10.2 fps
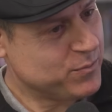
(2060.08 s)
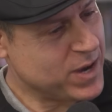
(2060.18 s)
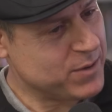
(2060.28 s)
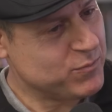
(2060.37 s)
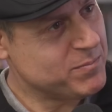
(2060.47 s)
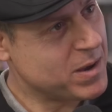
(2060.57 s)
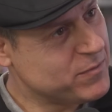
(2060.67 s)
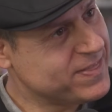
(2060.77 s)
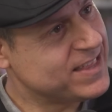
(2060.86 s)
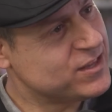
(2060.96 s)
the way,
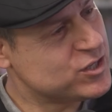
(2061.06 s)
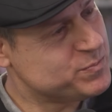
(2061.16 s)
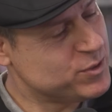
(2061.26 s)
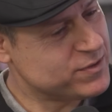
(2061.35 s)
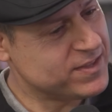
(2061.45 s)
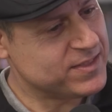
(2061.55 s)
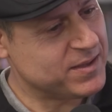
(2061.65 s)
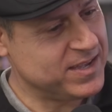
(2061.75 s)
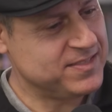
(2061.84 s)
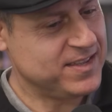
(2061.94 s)
remember that dispute in
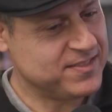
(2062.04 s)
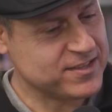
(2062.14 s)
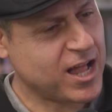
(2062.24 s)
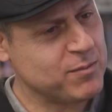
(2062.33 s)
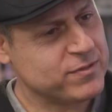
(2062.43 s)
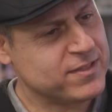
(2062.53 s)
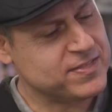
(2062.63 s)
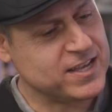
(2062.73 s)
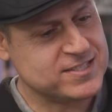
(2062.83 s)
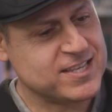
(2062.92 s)
the Talmud
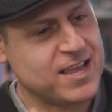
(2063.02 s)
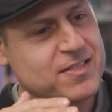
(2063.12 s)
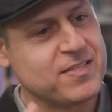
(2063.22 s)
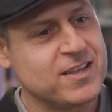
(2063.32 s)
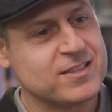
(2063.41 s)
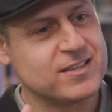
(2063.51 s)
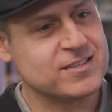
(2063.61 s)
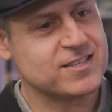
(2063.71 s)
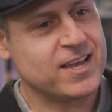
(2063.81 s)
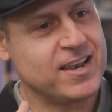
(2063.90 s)
that they say that there's